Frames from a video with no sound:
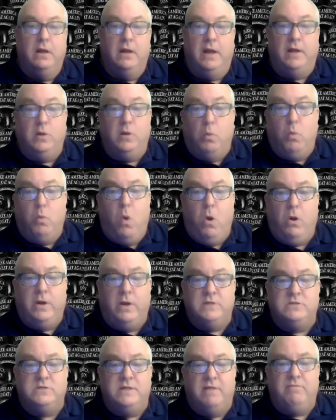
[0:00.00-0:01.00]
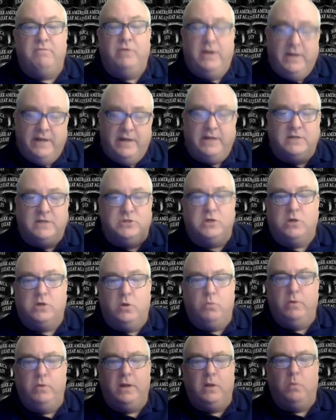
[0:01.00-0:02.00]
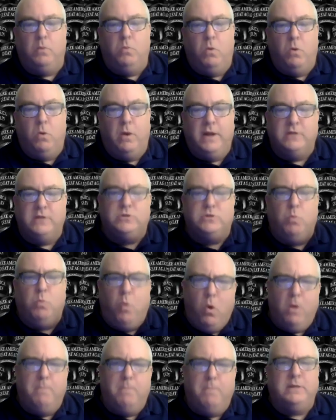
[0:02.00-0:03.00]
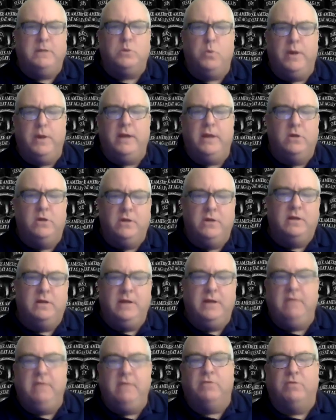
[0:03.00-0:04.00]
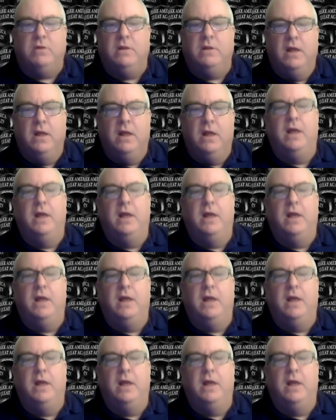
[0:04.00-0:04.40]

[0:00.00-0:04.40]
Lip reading: And the war is never ending. It's a guerrilla war. It's a war between good and evil.